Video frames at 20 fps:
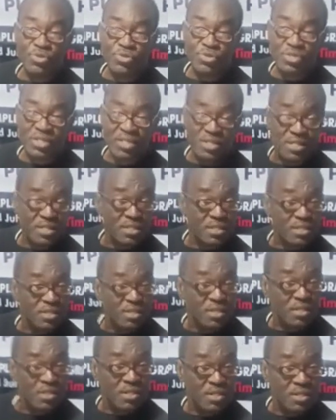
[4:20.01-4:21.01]
use it
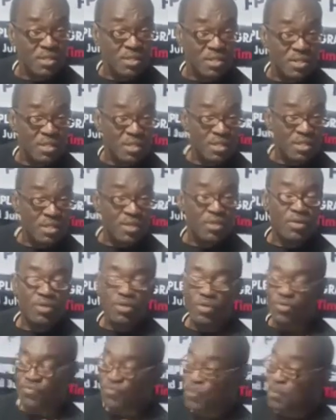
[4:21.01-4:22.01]

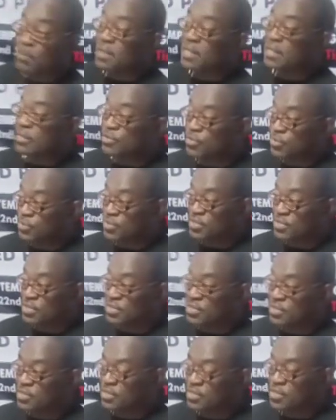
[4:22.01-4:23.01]
for medical
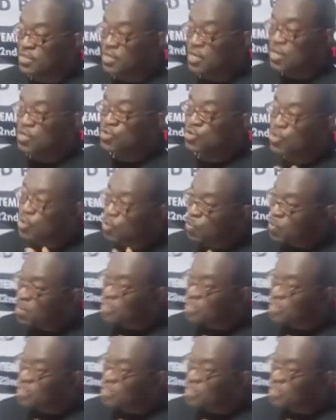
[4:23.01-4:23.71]
reasons. So the